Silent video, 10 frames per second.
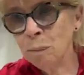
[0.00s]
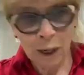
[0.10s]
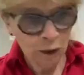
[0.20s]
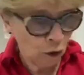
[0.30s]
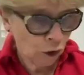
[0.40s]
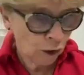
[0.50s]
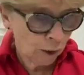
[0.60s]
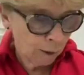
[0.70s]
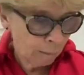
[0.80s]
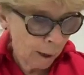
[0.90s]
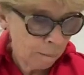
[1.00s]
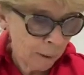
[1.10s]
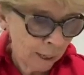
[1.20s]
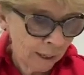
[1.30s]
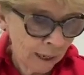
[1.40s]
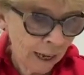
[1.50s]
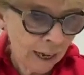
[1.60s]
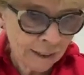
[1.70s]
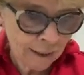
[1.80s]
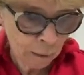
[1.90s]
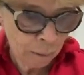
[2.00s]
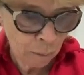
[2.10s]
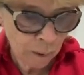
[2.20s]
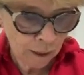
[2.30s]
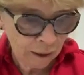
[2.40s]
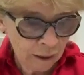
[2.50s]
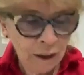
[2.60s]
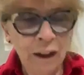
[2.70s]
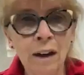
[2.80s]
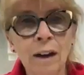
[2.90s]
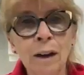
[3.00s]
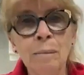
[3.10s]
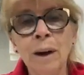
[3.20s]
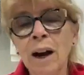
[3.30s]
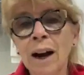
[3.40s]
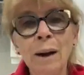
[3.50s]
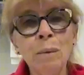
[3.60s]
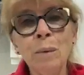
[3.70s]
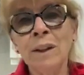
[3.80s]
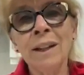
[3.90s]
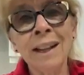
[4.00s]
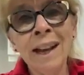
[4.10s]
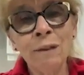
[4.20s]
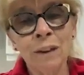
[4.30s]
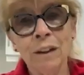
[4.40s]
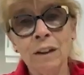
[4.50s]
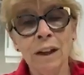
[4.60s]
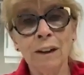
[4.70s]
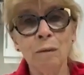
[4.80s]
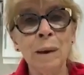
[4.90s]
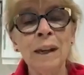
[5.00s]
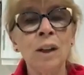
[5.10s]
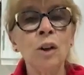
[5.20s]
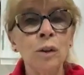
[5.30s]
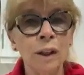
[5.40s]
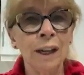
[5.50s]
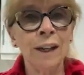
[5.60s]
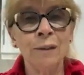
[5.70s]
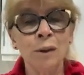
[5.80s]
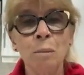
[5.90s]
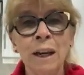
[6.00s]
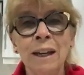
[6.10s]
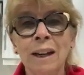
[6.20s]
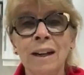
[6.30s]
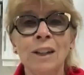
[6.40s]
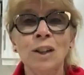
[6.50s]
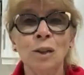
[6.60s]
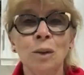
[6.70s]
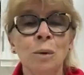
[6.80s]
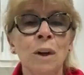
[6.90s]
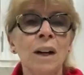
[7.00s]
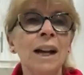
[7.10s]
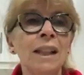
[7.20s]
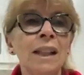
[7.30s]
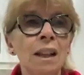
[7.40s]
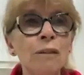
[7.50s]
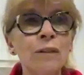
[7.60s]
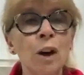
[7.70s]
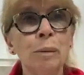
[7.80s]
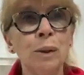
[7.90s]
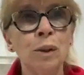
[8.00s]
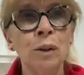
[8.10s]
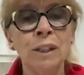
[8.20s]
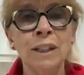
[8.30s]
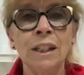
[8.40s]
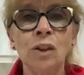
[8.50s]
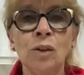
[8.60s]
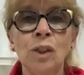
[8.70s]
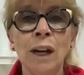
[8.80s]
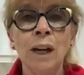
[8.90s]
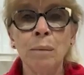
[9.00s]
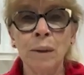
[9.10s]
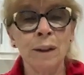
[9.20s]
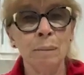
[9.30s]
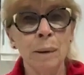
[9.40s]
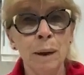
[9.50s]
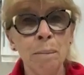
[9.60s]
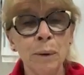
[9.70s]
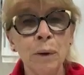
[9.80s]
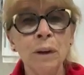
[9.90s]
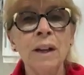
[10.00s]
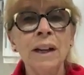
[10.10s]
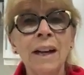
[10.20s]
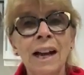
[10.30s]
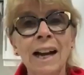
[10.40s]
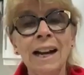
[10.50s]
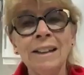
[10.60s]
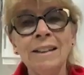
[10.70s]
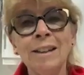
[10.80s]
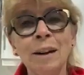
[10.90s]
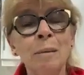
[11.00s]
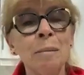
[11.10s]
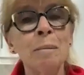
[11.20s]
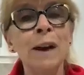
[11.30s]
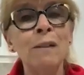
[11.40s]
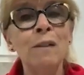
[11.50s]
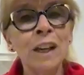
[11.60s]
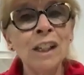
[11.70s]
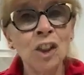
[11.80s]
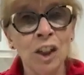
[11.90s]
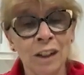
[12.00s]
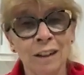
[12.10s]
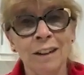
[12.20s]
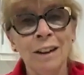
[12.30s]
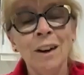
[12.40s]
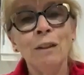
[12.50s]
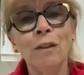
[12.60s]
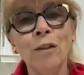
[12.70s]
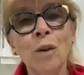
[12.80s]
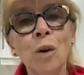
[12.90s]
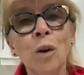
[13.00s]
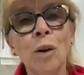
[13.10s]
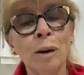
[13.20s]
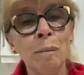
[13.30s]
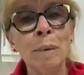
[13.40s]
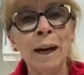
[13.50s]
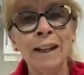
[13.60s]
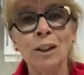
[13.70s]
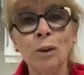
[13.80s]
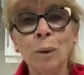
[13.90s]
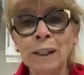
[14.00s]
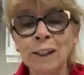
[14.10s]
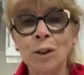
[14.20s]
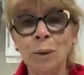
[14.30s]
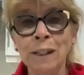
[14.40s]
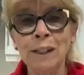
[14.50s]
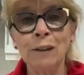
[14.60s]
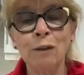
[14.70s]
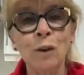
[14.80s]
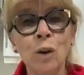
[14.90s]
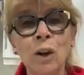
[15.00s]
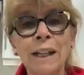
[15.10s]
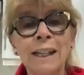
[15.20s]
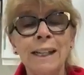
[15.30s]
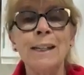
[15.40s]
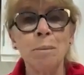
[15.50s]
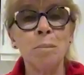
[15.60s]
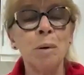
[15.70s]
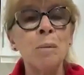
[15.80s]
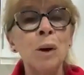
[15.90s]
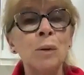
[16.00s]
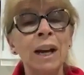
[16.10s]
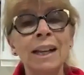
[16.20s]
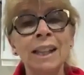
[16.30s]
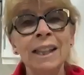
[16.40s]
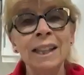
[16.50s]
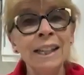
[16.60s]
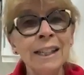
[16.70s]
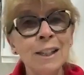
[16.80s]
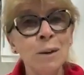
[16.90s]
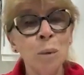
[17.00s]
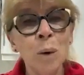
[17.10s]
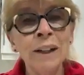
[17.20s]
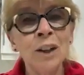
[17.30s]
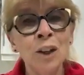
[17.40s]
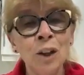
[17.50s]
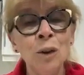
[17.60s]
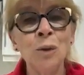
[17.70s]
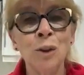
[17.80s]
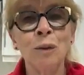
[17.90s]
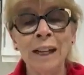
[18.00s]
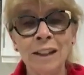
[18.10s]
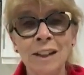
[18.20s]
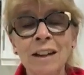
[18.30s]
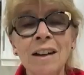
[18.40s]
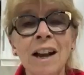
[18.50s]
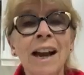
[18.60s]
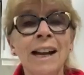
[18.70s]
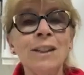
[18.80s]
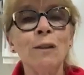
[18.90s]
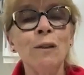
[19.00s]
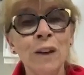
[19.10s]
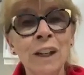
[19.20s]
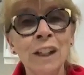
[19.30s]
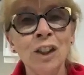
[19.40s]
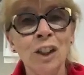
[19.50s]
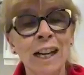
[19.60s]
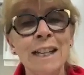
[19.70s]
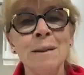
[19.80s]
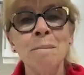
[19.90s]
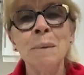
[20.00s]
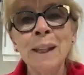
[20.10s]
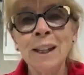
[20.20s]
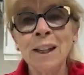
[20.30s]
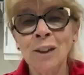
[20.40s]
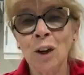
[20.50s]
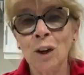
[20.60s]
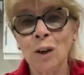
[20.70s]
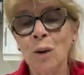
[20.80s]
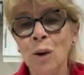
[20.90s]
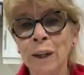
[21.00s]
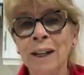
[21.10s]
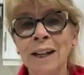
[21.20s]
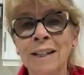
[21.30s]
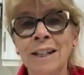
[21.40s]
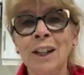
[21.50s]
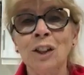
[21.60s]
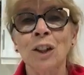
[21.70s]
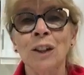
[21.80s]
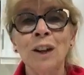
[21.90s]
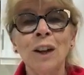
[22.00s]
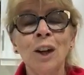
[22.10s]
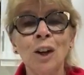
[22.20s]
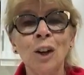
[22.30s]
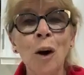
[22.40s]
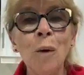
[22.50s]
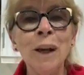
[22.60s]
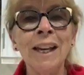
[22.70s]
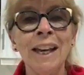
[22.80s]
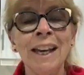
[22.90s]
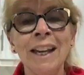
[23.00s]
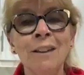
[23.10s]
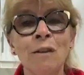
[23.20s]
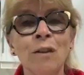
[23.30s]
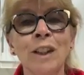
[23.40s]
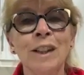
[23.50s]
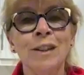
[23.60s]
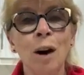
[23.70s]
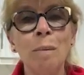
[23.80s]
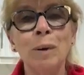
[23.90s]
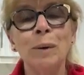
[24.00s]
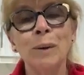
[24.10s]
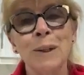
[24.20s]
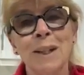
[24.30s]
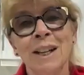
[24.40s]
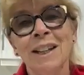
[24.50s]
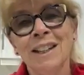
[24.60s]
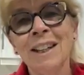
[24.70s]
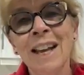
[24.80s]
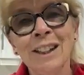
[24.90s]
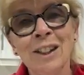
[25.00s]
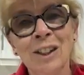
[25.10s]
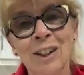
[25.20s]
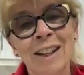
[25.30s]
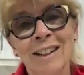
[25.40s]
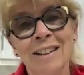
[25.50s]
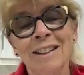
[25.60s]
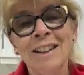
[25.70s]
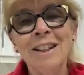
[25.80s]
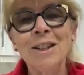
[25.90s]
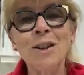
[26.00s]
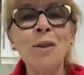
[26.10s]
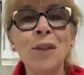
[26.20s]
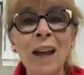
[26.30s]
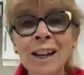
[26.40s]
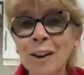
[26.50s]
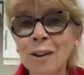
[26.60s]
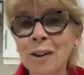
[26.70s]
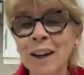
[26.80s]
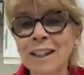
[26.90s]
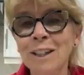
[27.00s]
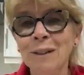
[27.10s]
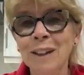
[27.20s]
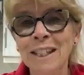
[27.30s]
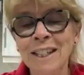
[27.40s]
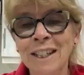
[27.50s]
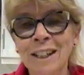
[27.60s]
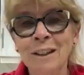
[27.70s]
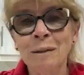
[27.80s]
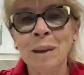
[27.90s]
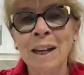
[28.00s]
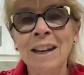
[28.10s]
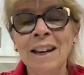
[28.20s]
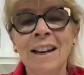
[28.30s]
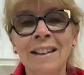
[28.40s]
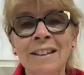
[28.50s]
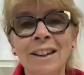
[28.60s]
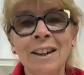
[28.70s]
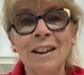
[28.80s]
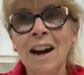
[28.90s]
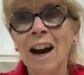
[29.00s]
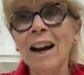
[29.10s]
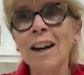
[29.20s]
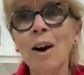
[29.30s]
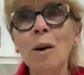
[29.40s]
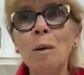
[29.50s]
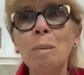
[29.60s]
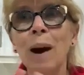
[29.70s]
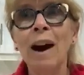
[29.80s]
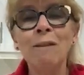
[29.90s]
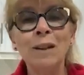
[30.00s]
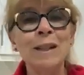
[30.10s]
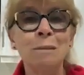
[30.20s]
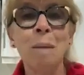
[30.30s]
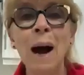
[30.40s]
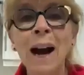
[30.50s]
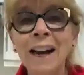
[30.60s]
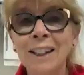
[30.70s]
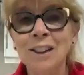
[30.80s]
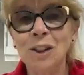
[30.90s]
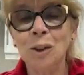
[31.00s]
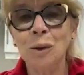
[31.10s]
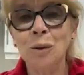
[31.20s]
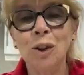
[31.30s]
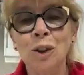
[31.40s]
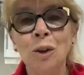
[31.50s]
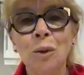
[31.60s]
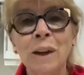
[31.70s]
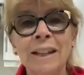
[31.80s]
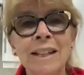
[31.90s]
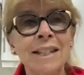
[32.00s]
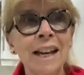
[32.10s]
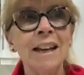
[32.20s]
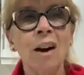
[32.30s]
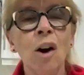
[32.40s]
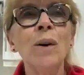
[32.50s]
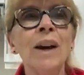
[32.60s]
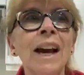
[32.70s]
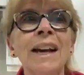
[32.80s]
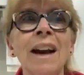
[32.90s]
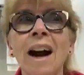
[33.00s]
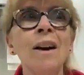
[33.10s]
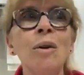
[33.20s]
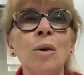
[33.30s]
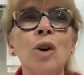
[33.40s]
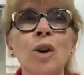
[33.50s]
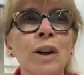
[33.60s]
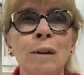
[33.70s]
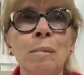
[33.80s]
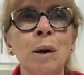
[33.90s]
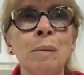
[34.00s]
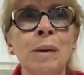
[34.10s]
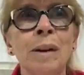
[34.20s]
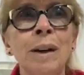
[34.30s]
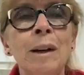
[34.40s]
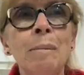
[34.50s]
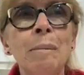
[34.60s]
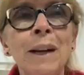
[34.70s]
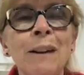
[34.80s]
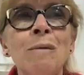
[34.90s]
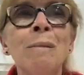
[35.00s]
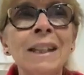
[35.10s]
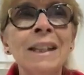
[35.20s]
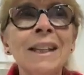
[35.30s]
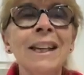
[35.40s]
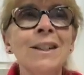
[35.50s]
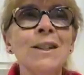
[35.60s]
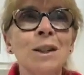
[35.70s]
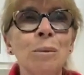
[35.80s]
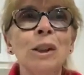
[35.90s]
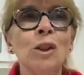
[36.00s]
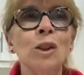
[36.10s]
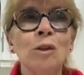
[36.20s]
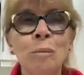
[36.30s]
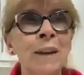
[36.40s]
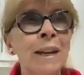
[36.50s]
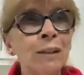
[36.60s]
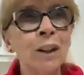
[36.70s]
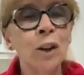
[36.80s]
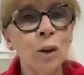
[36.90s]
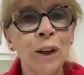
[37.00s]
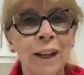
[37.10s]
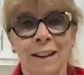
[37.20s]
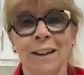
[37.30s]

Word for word: much by being at Tupperware. Um, I would never have been cooking the way I do. I love the opportunity to share with other people and uh, my vision for my 2024 is to promote at least one new director and to finish as a million dollar organization going in for doubles next year. So thank you guys for listening to me. And uh, I hope I've inspired you to say, okay, I don't cook at the moment but if Melanie can switch from never cooking